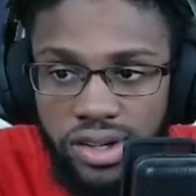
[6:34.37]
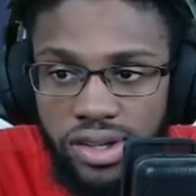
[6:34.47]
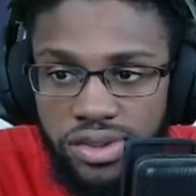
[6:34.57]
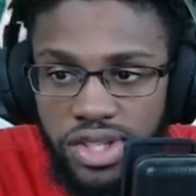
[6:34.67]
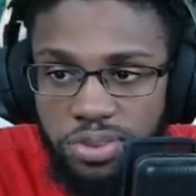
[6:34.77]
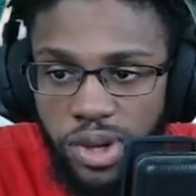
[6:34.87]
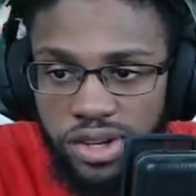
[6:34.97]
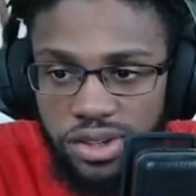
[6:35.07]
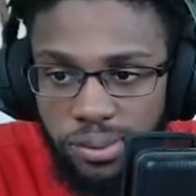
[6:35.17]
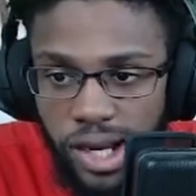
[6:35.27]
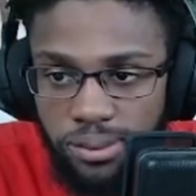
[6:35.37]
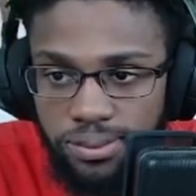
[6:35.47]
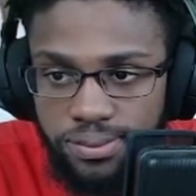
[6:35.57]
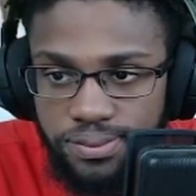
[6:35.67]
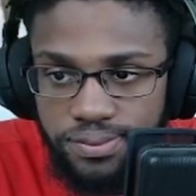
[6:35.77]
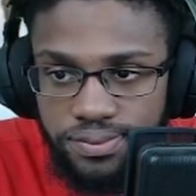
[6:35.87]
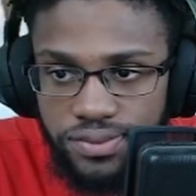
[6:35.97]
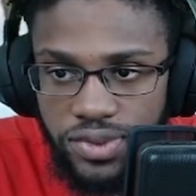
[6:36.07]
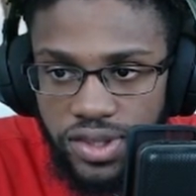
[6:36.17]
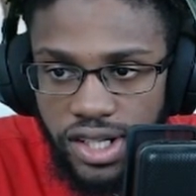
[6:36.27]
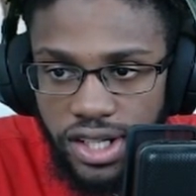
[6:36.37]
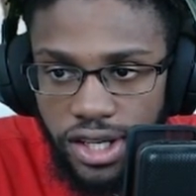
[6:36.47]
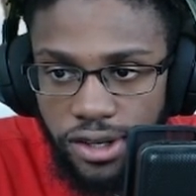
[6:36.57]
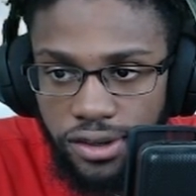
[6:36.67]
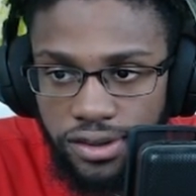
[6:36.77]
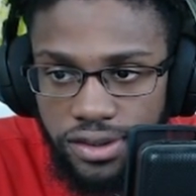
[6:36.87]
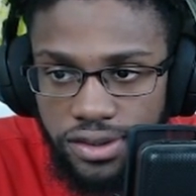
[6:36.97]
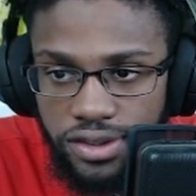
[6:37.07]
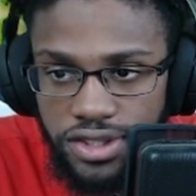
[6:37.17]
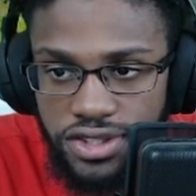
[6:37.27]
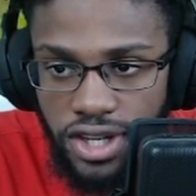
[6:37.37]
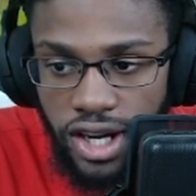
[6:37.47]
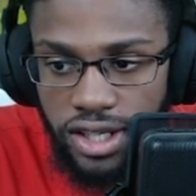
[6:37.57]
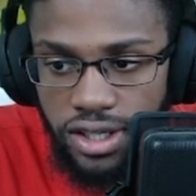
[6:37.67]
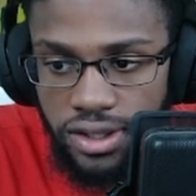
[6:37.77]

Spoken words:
this part of the map, right here, this dock.